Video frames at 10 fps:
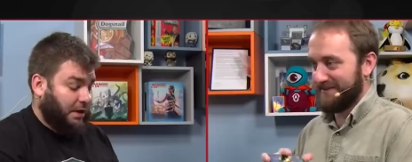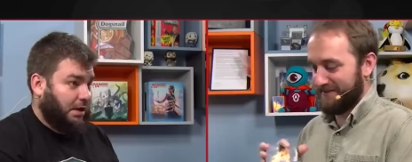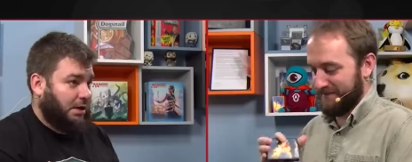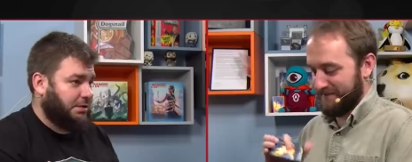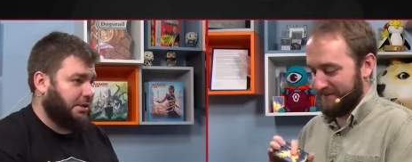
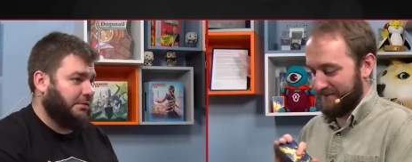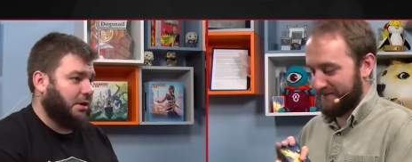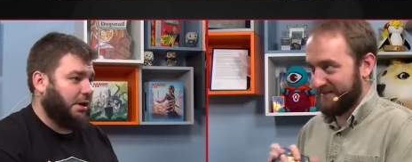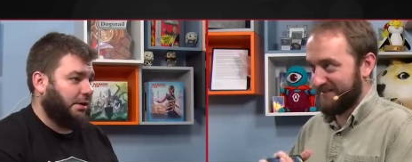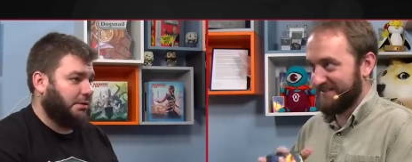Speaker 1: I'll just leave it
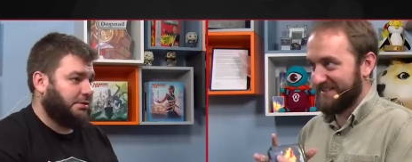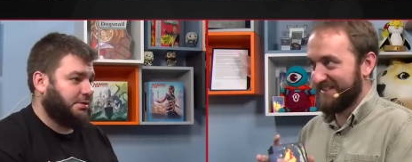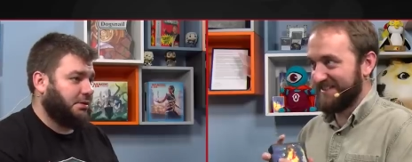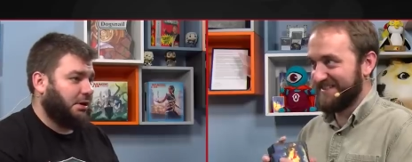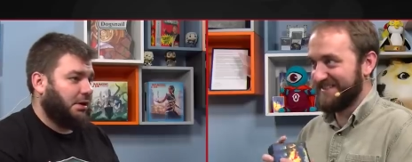on. I'll
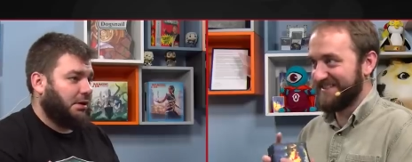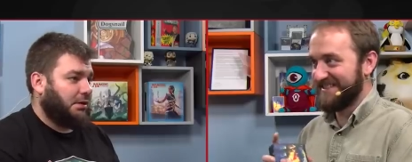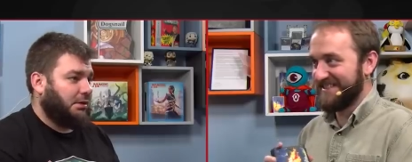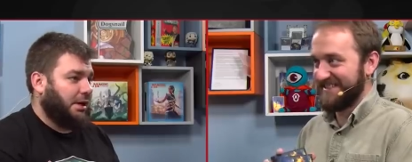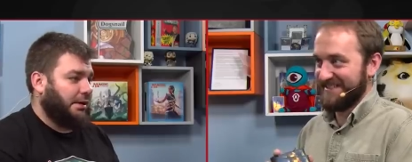
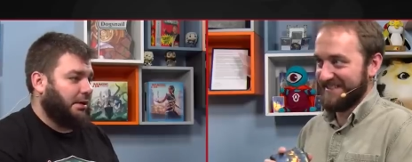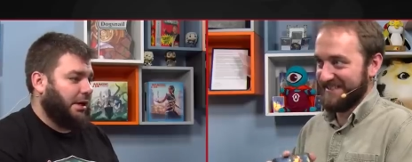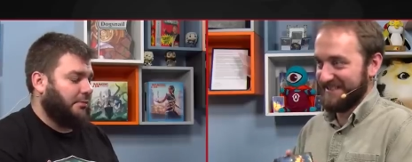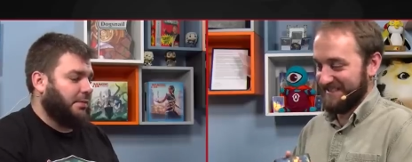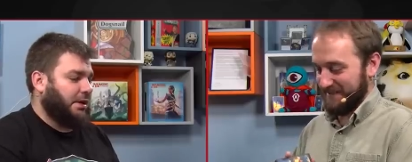but like
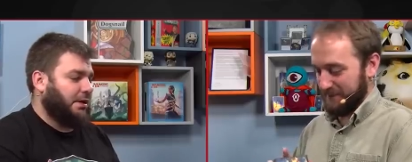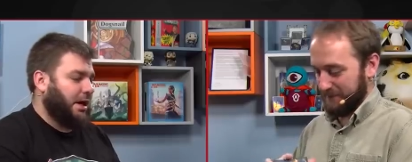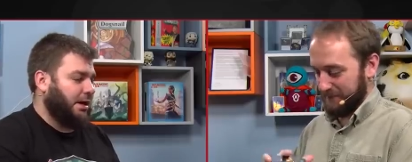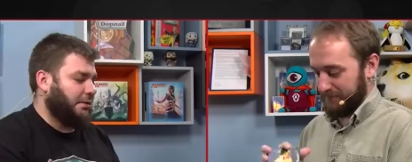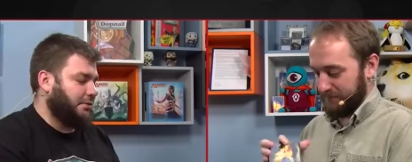me and
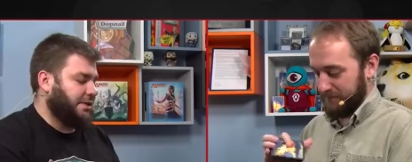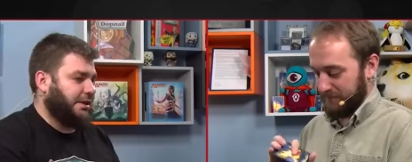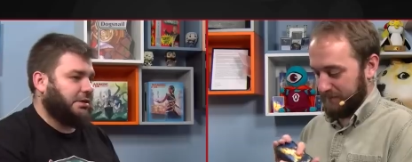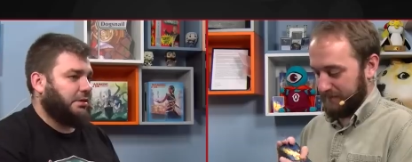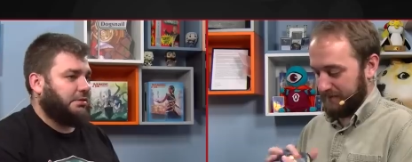Callie will take
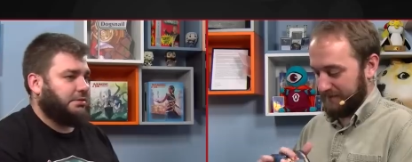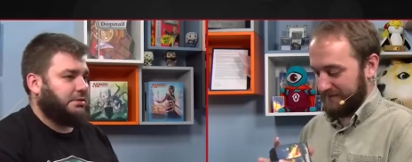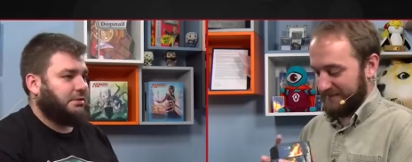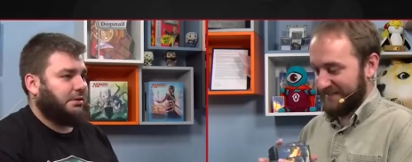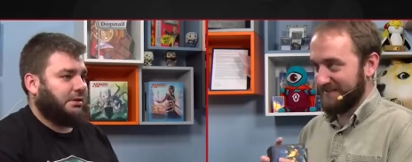turns,
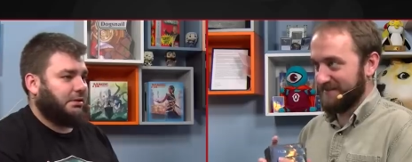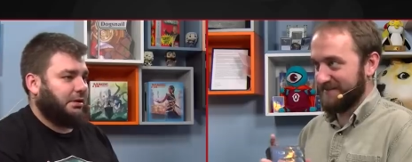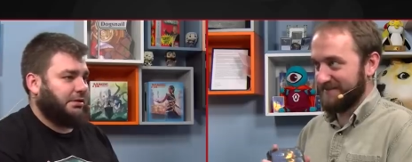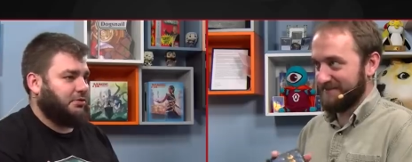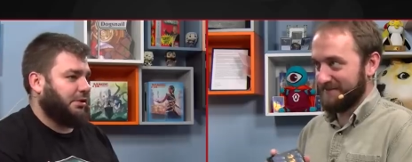like
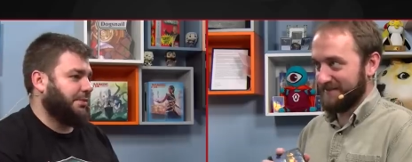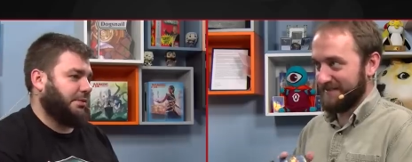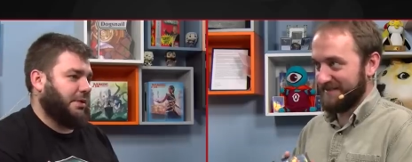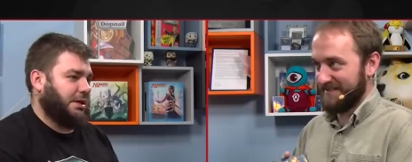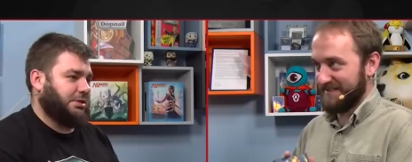streaming
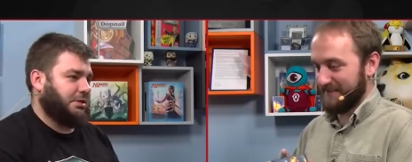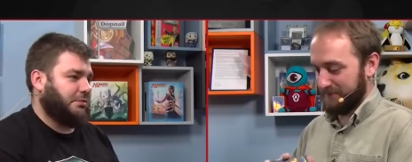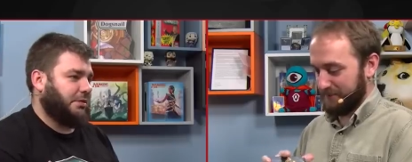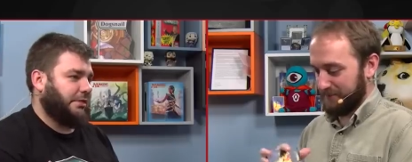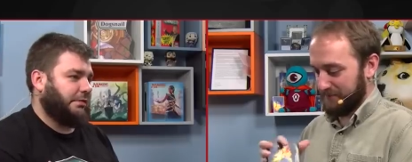Magic or
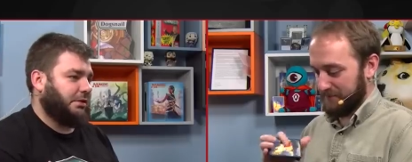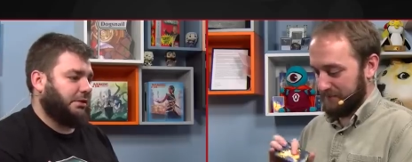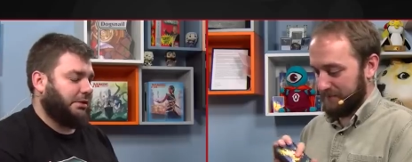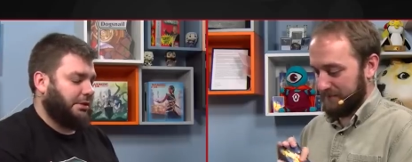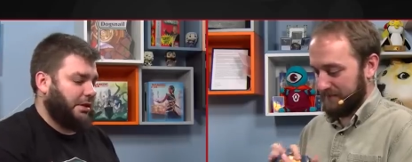whatever,
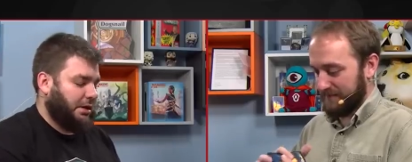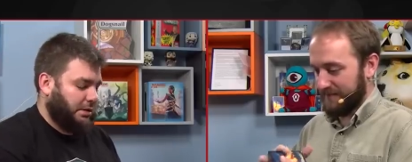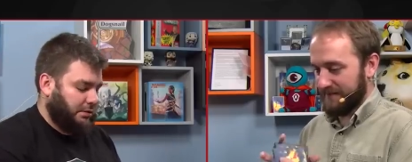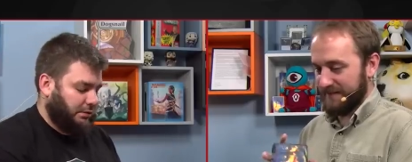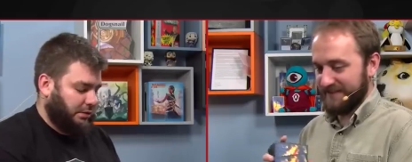and then
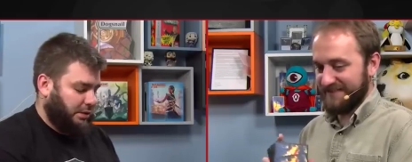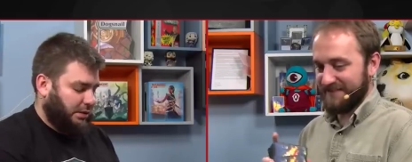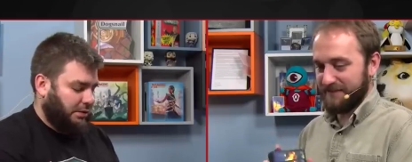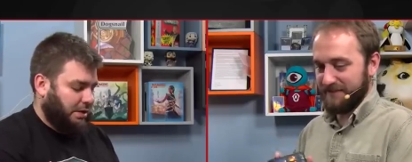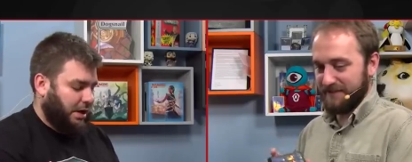I'll
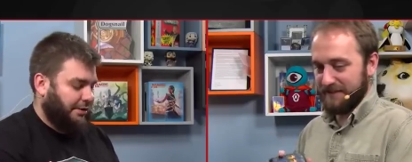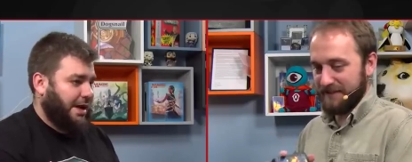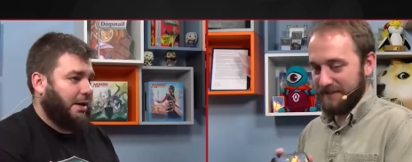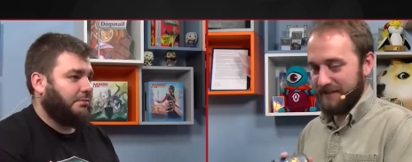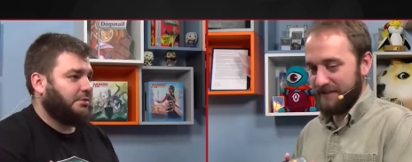I'll
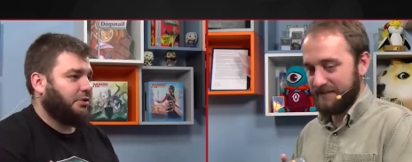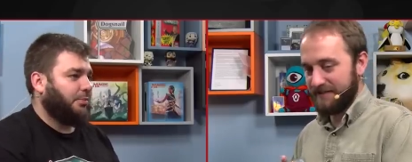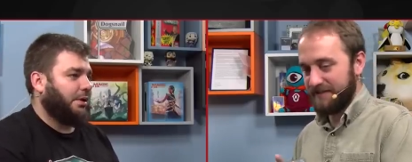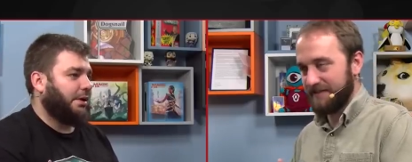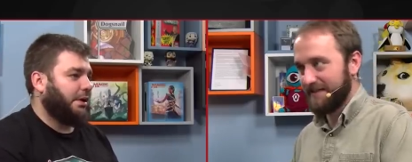nap. She'll
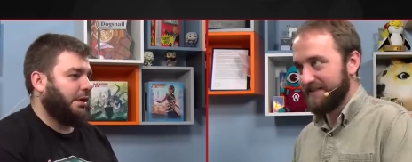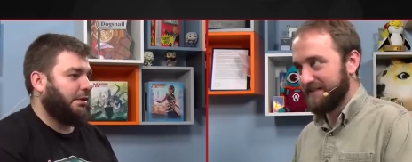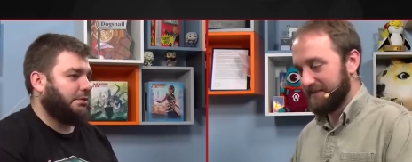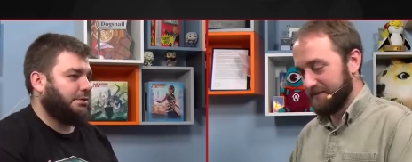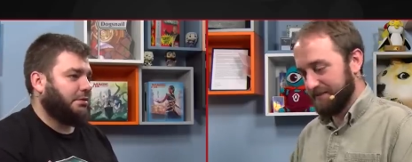play.
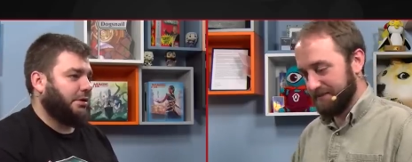She'll